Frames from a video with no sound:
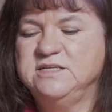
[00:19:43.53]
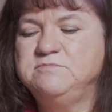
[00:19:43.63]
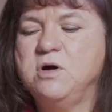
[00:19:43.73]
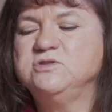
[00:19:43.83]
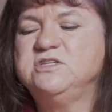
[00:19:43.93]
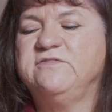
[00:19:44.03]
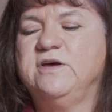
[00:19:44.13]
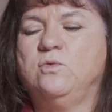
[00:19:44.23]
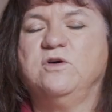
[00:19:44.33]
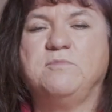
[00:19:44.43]
most of
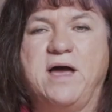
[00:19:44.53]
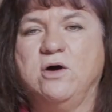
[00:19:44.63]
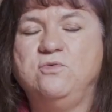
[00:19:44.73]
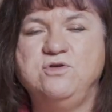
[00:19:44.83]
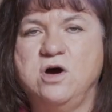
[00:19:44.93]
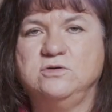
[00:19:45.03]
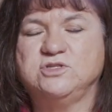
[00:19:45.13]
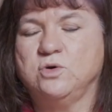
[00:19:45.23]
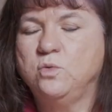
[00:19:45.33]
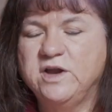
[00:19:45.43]
it with my own
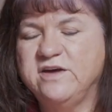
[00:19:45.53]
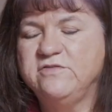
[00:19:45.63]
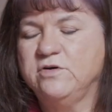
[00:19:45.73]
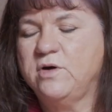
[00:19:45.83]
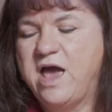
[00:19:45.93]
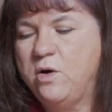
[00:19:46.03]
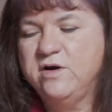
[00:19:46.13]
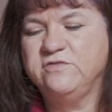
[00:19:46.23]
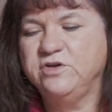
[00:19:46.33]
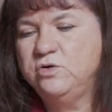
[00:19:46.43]
notes or whatever,
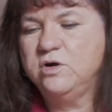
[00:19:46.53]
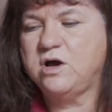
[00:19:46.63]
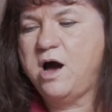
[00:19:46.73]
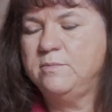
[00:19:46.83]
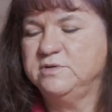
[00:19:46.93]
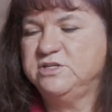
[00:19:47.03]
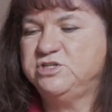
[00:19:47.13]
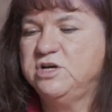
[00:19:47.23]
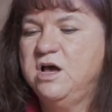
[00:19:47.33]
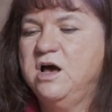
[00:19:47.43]
however you accomplish